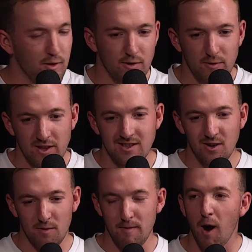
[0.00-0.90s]
This is
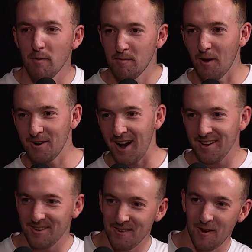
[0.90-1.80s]
not a Melbourne
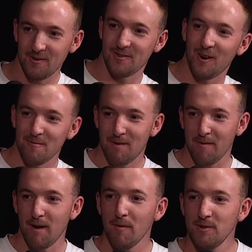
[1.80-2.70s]
podcast, so we won't try and
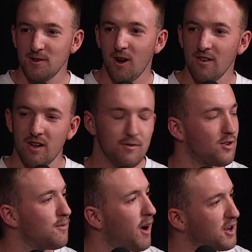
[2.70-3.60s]
pump Melbourne's tyres up
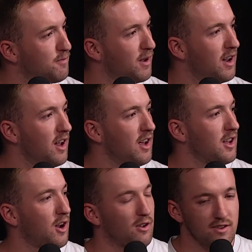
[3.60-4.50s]
too much. But,
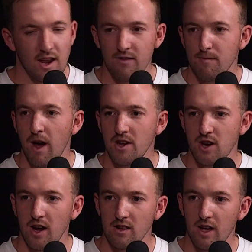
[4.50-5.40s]
Stephen May,
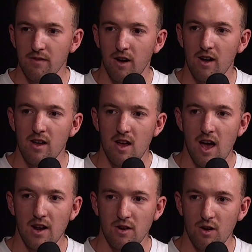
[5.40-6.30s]
Jake Lever,
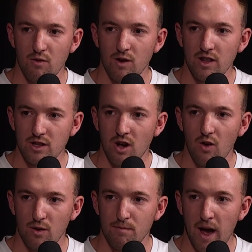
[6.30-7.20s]
and a really
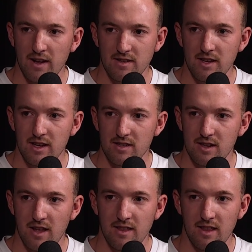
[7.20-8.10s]
solid back six.
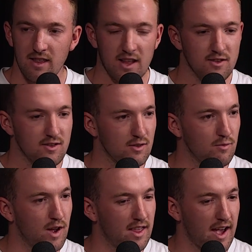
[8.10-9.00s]
And that's
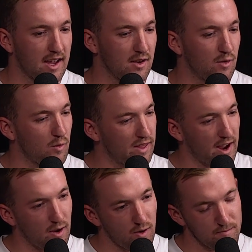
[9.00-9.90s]
where they can, when
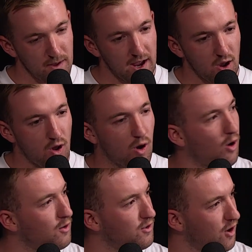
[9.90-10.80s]
they're being hurt
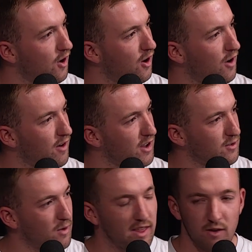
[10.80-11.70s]
on turnover,
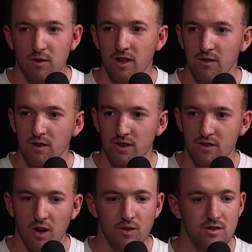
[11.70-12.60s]
is where they're really, really
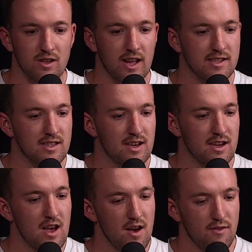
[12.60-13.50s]
solid. So that's
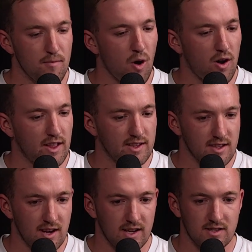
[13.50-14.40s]
for mine, that's
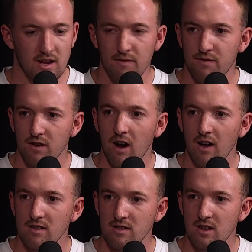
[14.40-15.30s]
the next step for
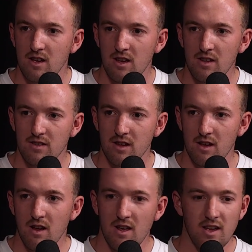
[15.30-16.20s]
us, is
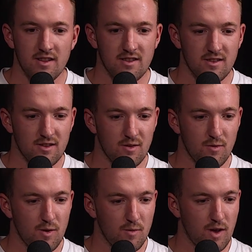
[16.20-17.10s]
that
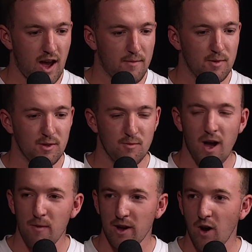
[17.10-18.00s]
we're happy with the
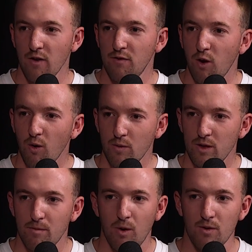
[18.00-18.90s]
way we're going forward with
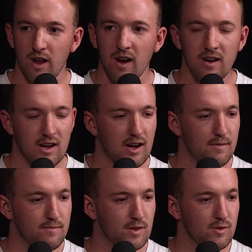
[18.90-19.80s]
the ball now,
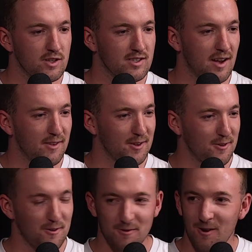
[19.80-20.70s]
which is something that
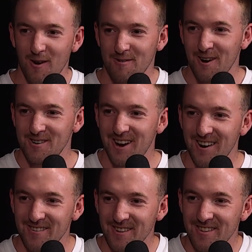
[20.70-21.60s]
we were quite
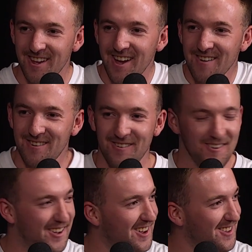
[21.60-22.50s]
frustrated with for
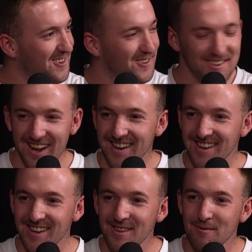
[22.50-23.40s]
probably a good 10
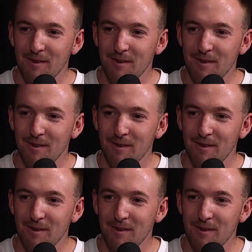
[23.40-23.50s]
years.